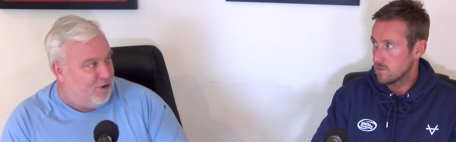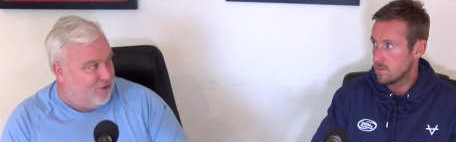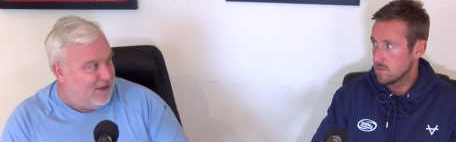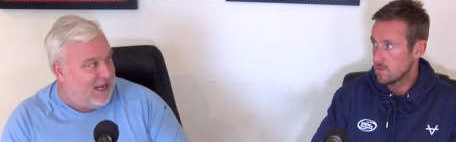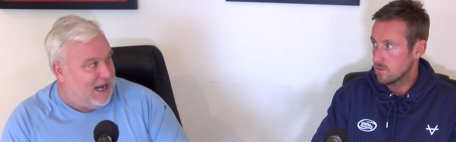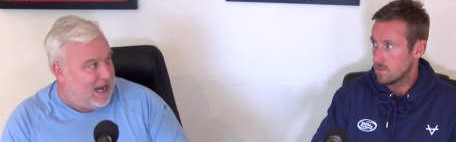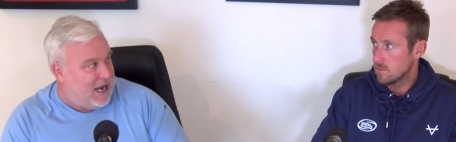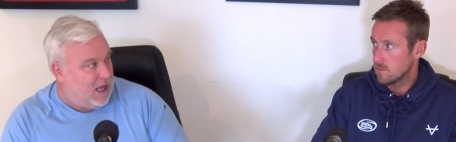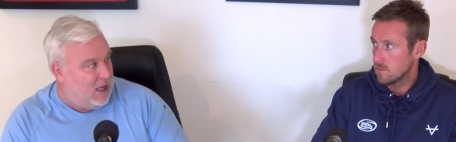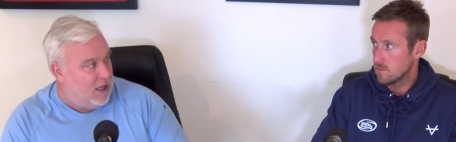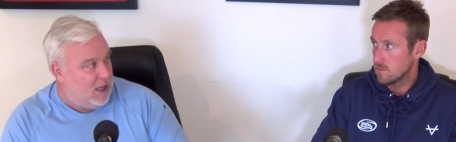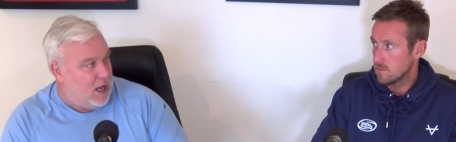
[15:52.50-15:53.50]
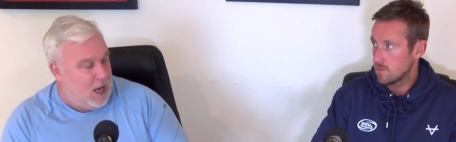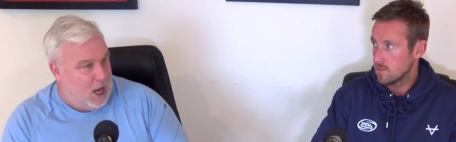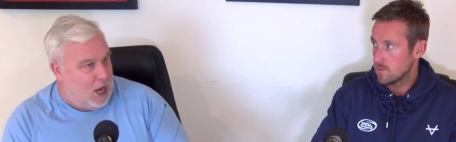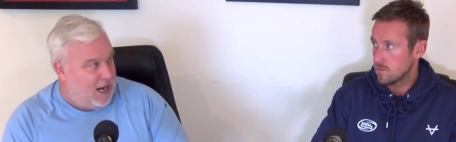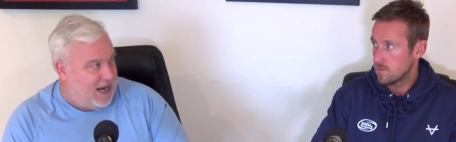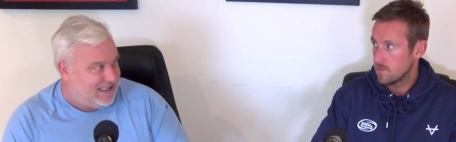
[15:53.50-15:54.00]
Speaker 1: another year,
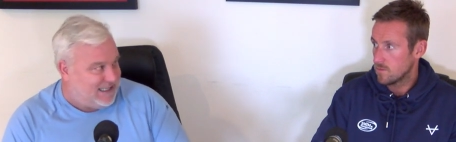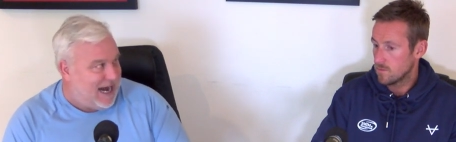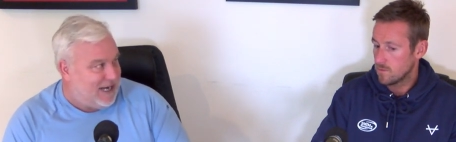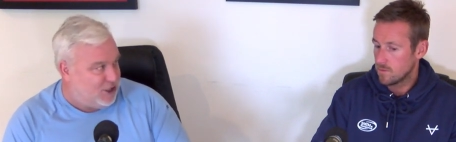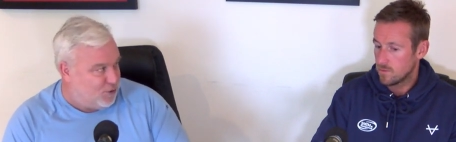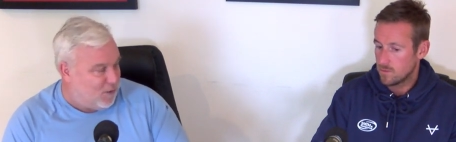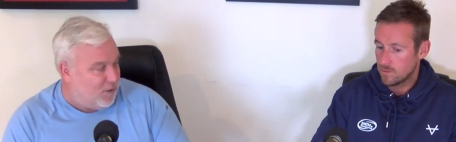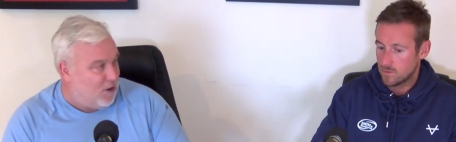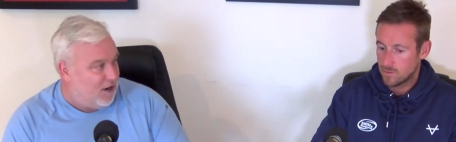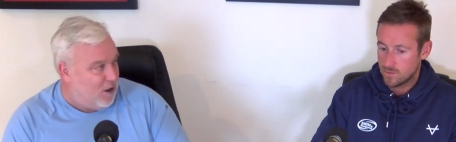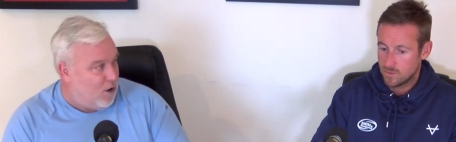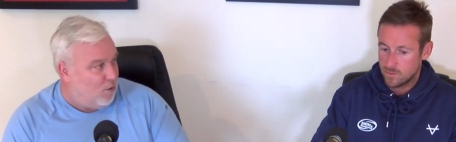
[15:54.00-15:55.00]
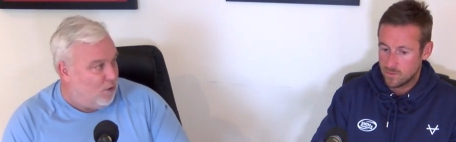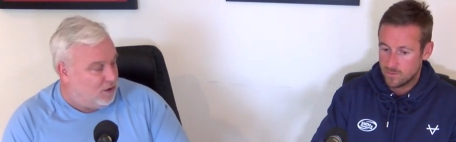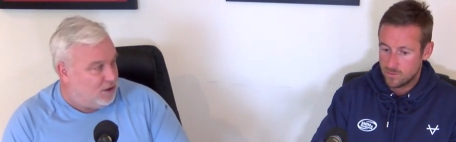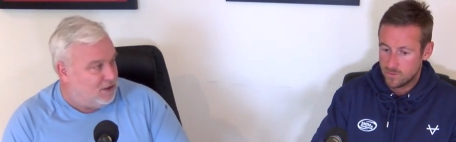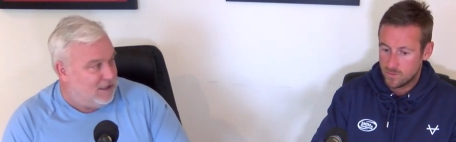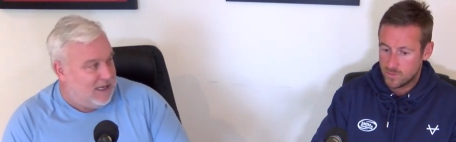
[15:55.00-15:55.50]
at his age, 21 year
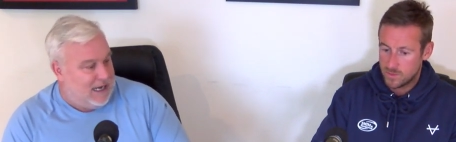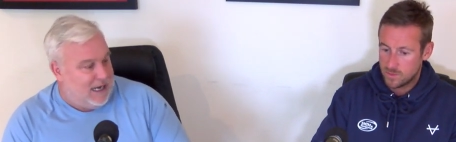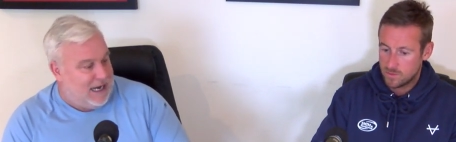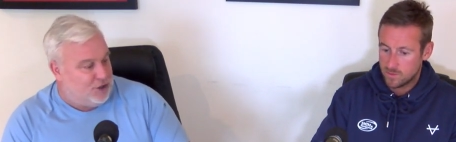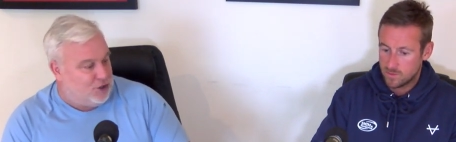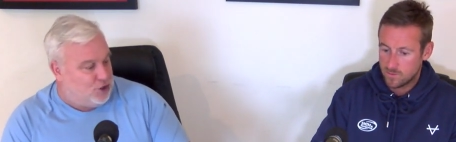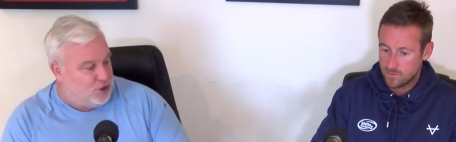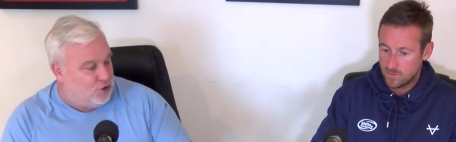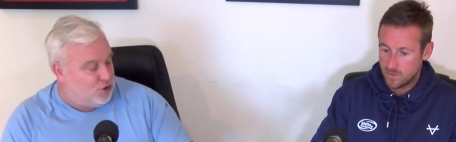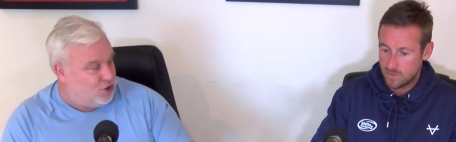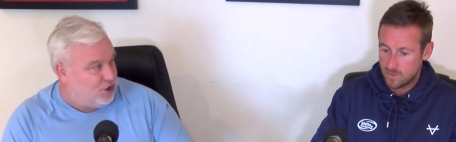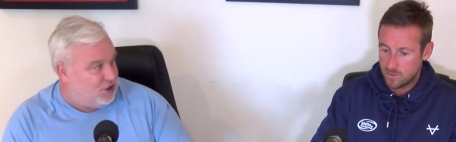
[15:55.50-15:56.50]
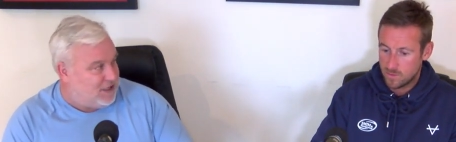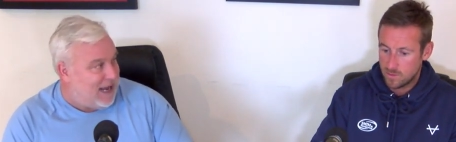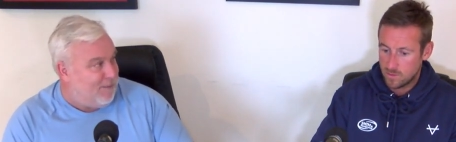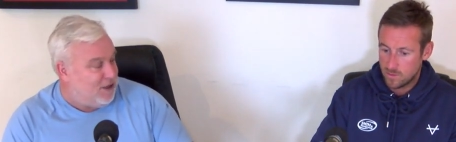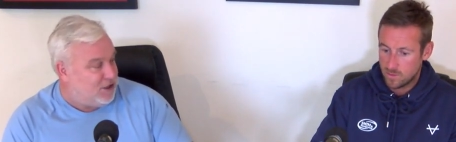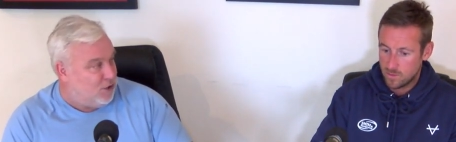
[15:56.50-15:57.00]
old, is just as
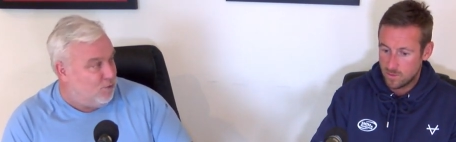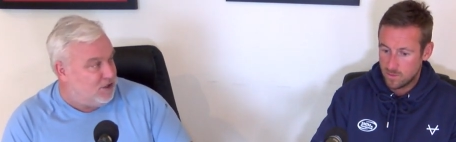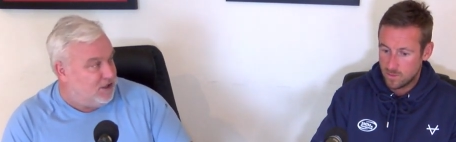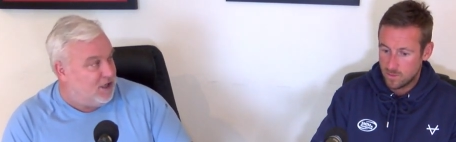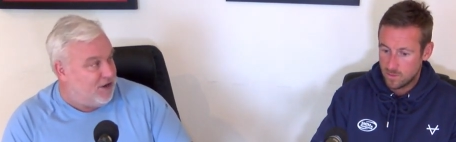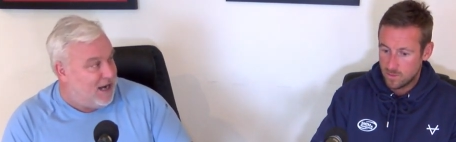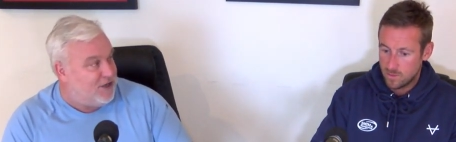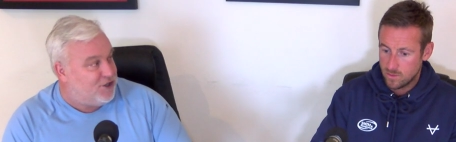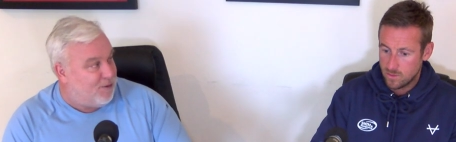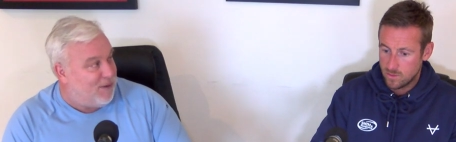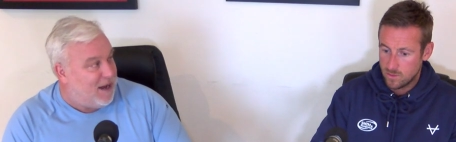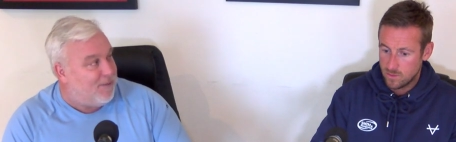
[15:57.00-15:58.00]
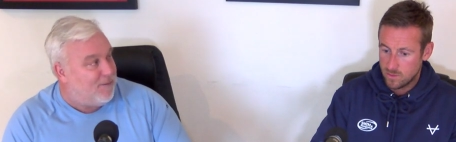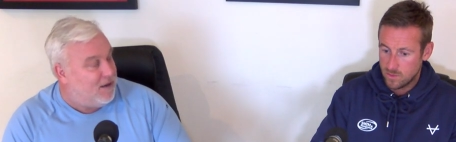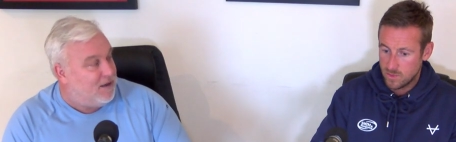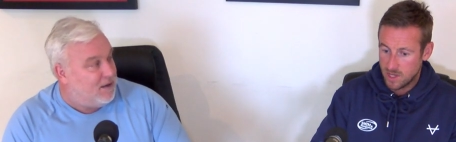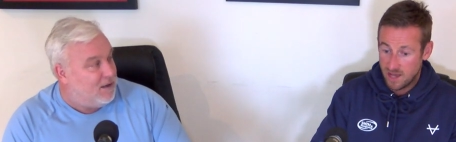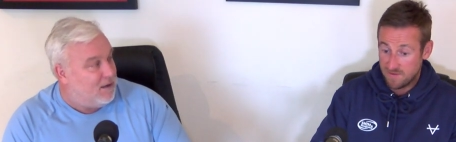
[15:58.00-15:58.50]
damning as losing the great John Bateman.
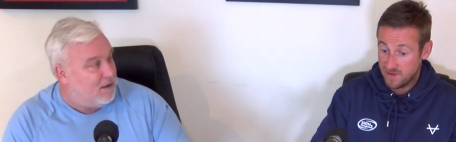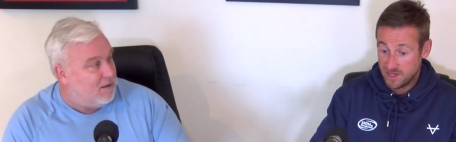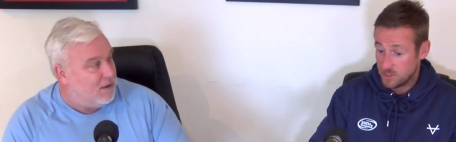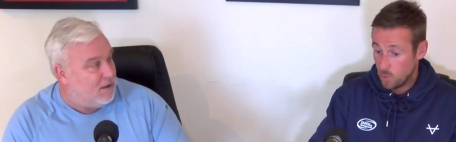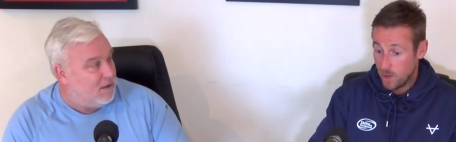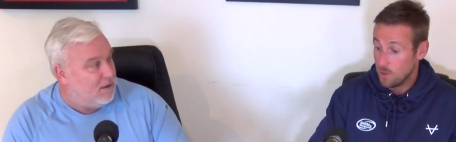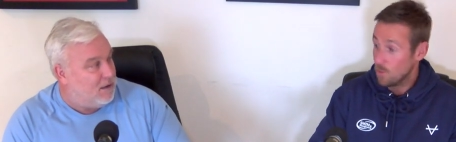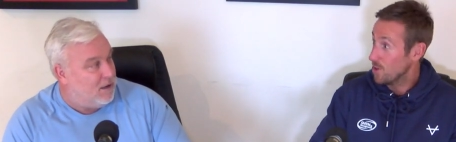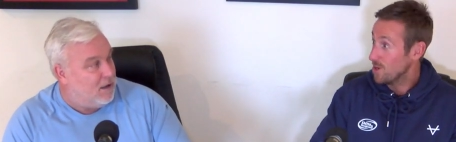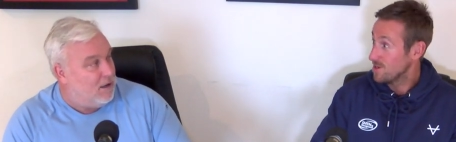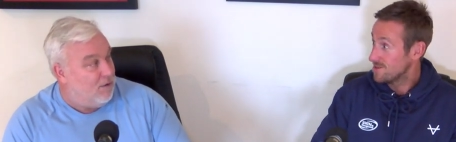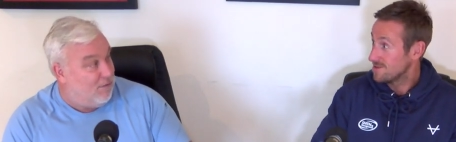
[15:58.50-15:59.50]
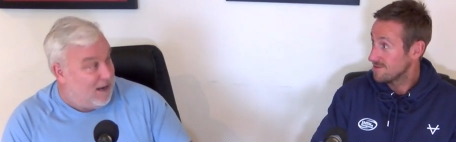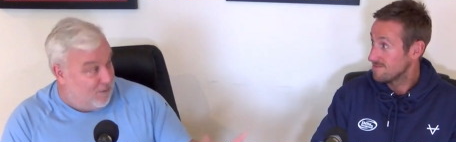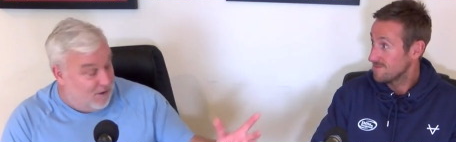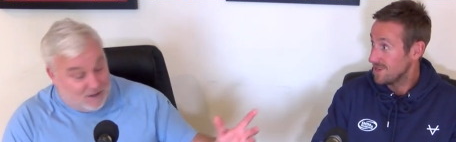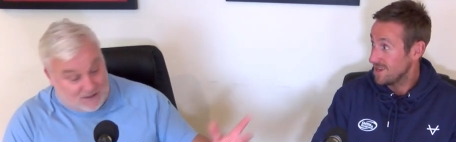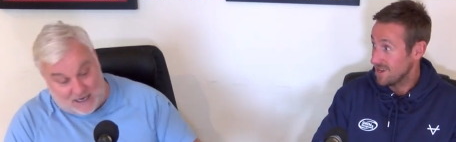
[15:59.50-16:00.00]
Speaker 2: I think it's way worse. Way
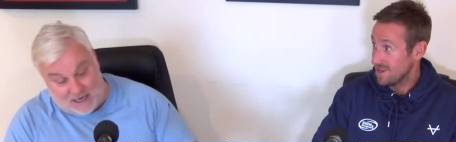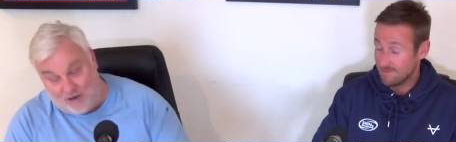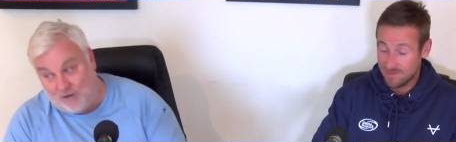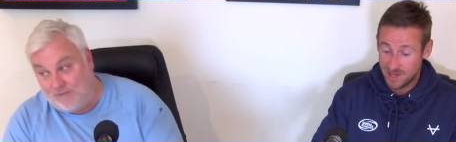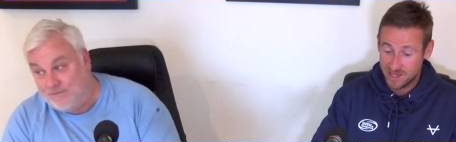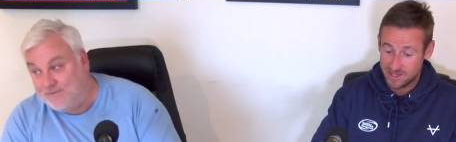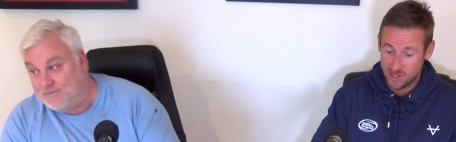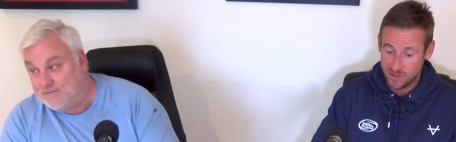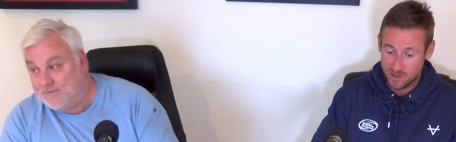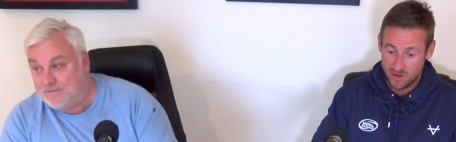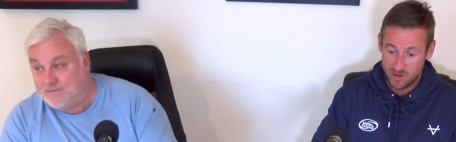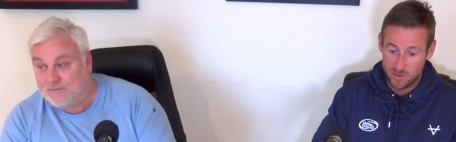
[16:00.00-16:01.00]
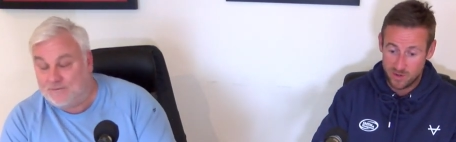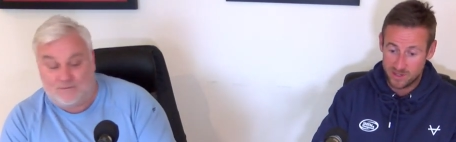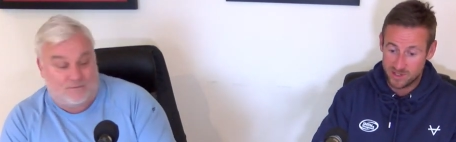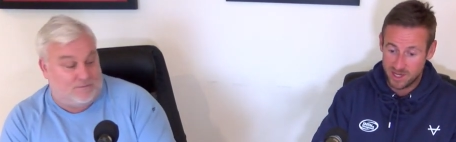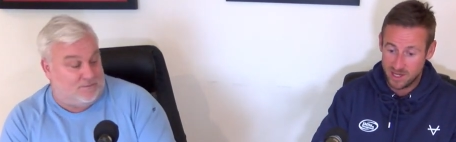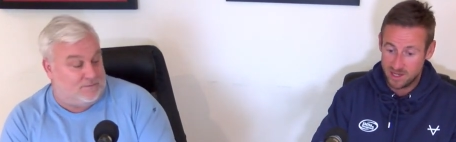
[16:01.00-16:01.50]
worse. Yeah, there you go. I totally agree with what
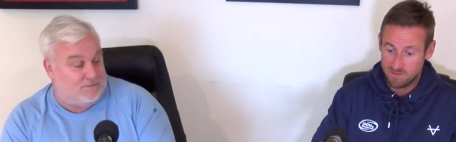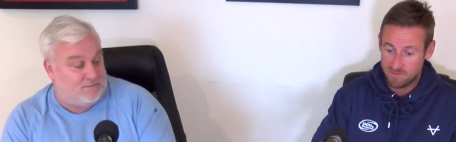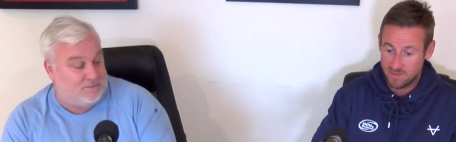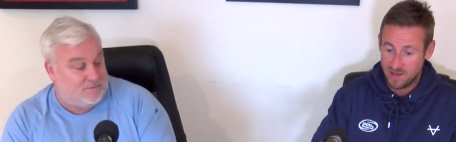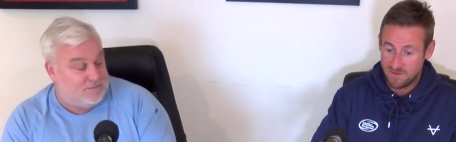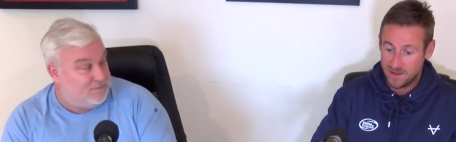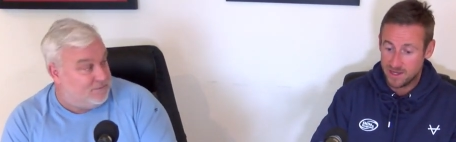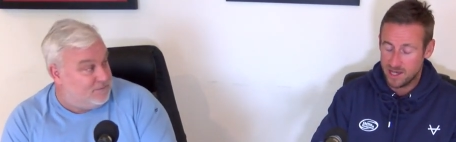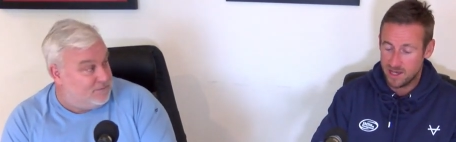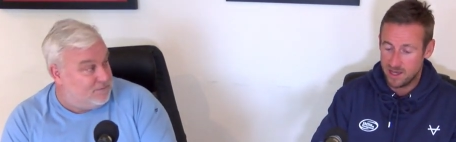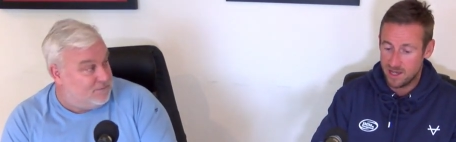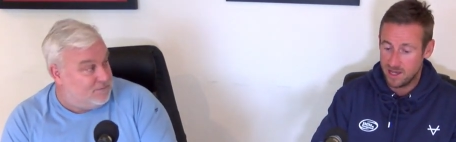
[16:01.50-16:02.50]
you're saying. I think, uh,